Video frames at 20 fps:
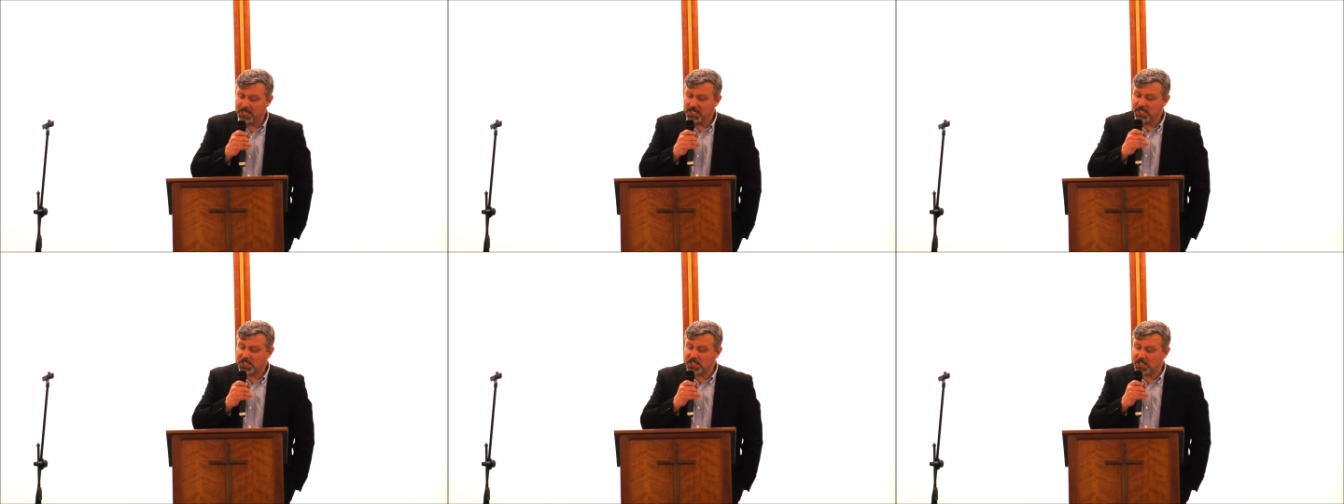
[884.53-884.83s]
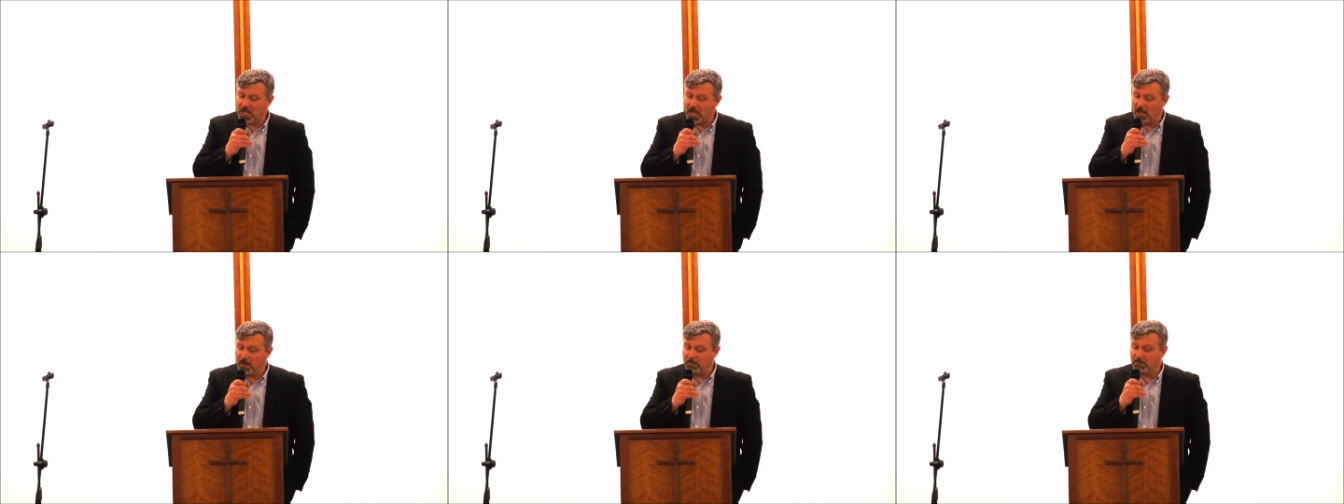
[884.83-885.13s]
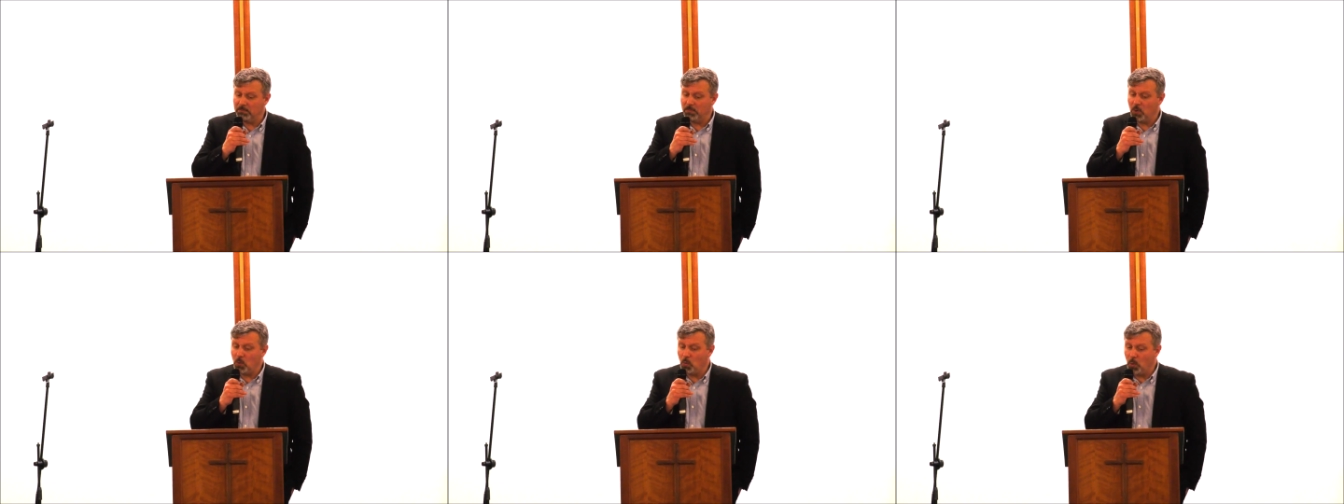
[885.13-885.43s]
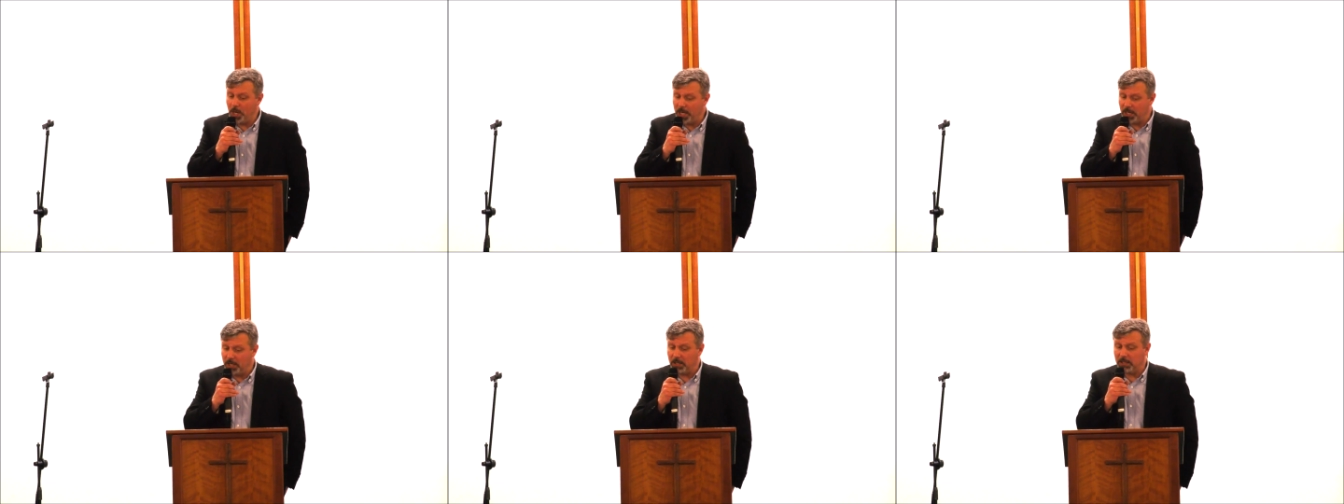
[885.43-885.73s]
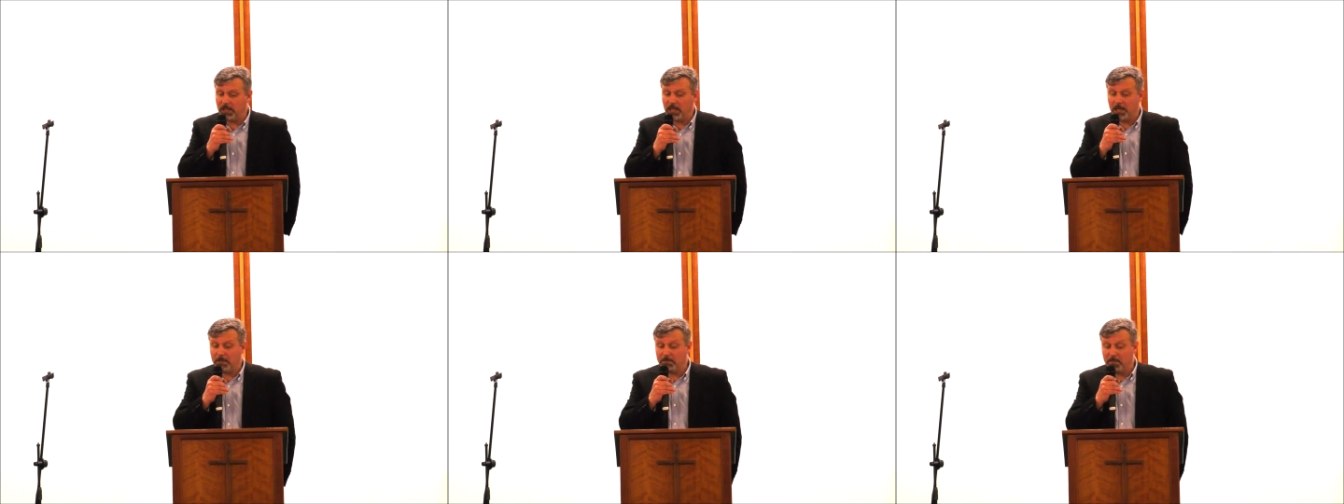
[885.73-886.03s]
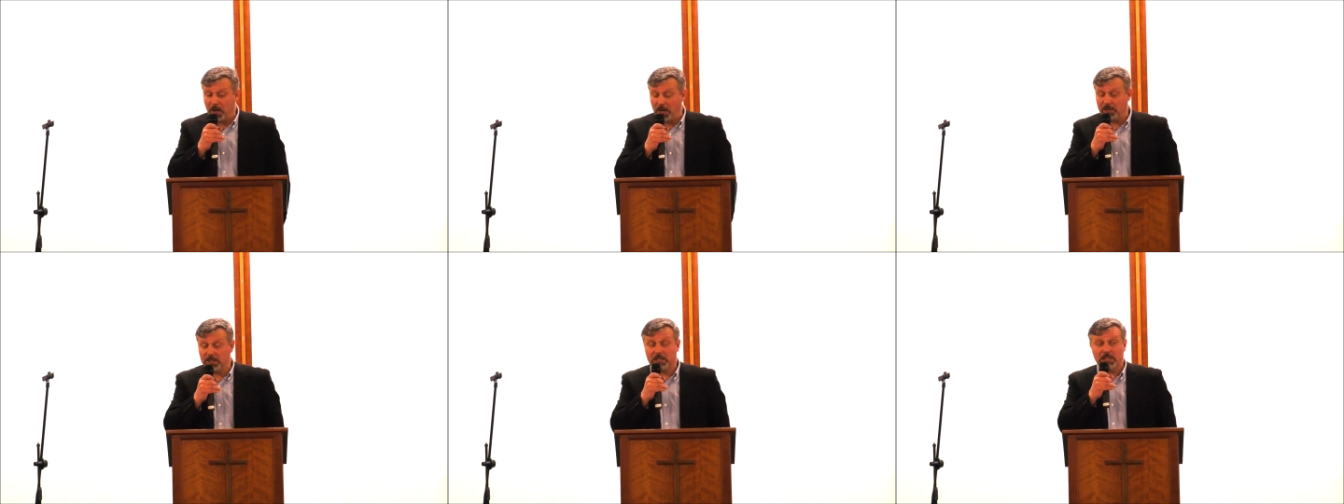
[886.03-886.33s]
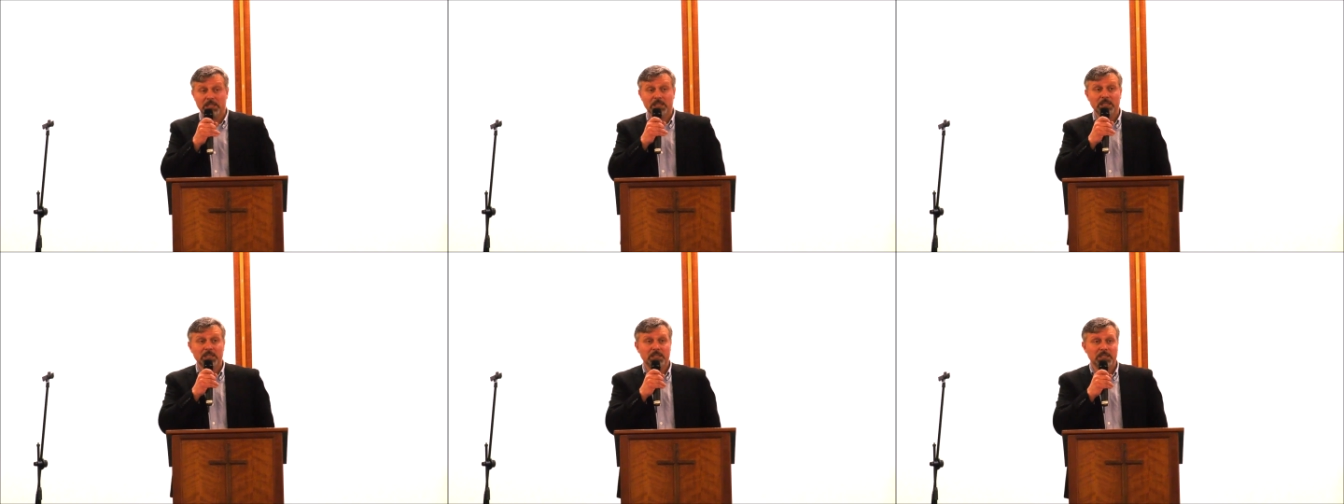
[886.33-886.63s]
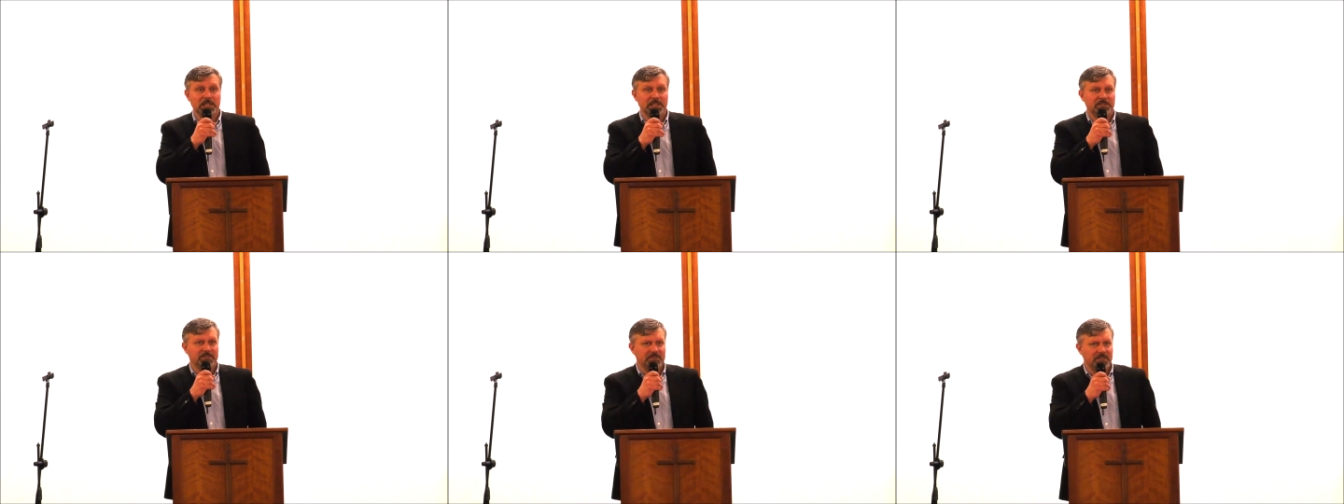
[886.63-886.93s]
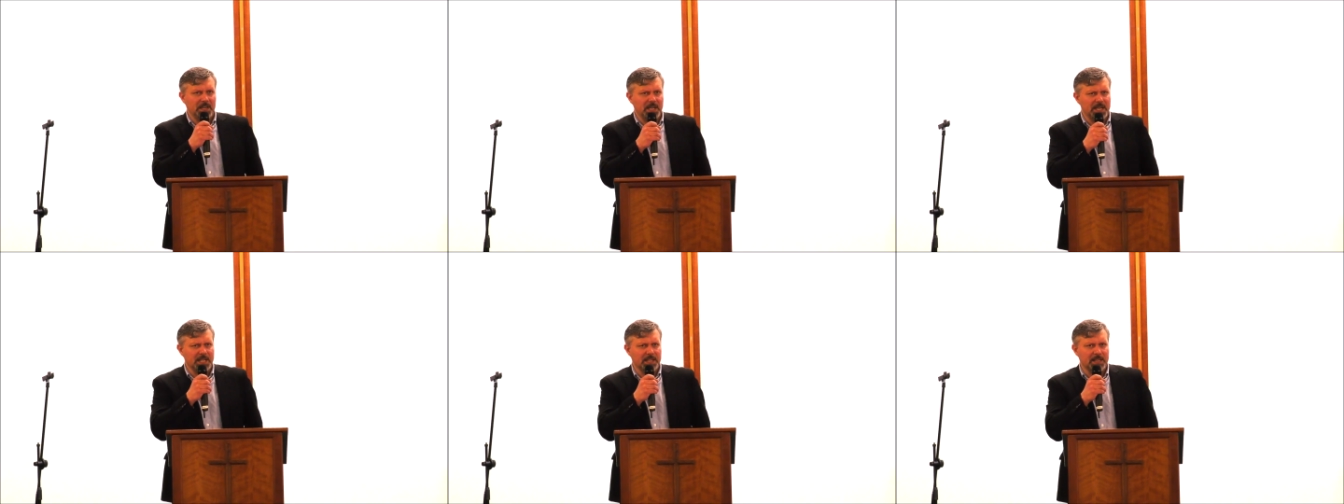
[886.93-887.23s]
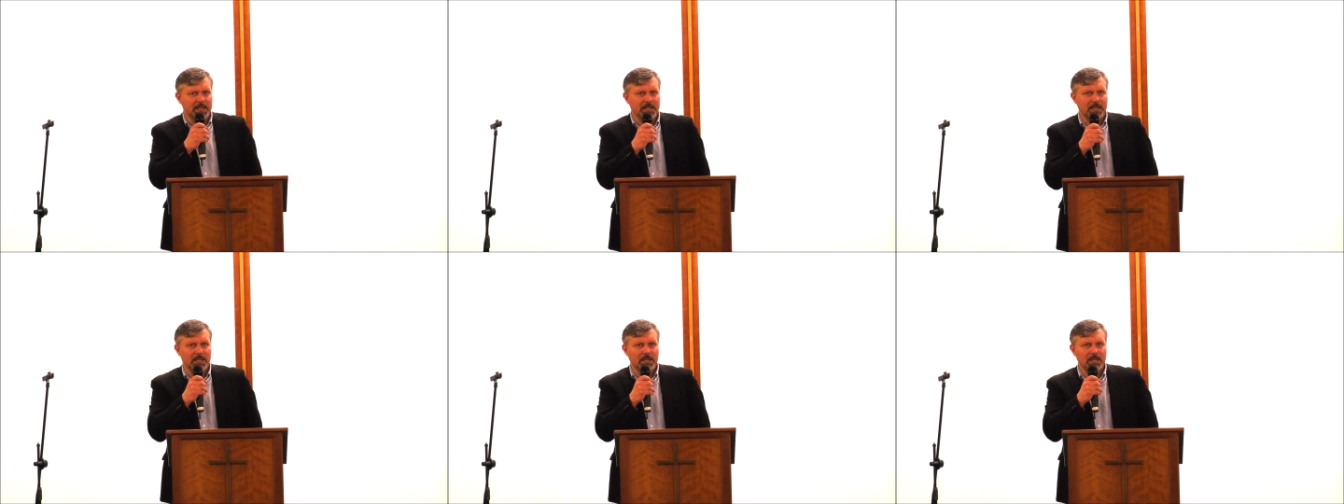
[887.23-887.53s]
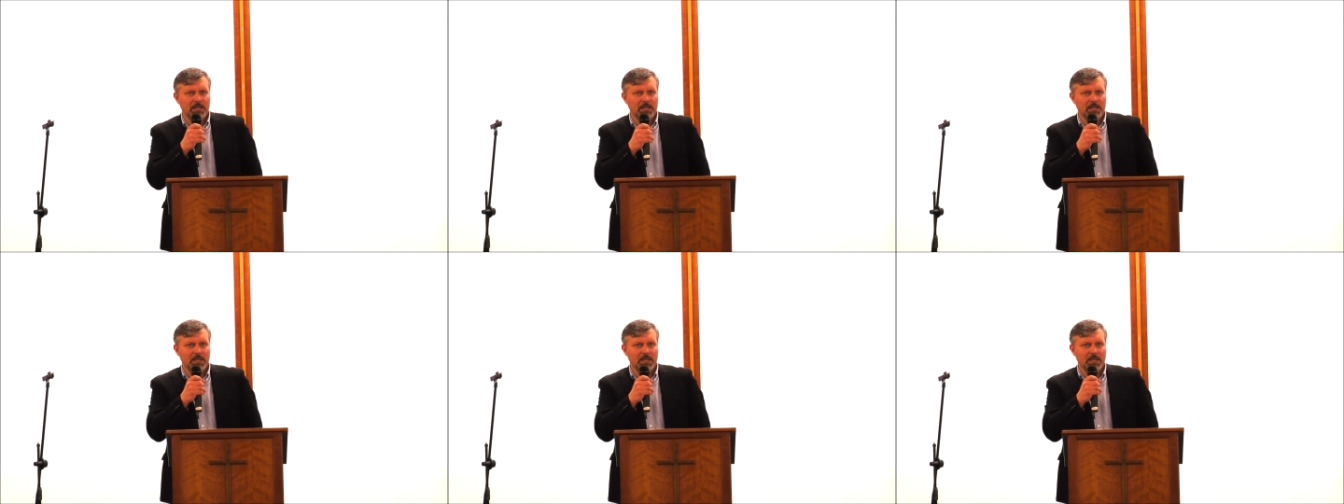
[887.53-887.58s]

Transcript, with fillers: some will abandon the faith.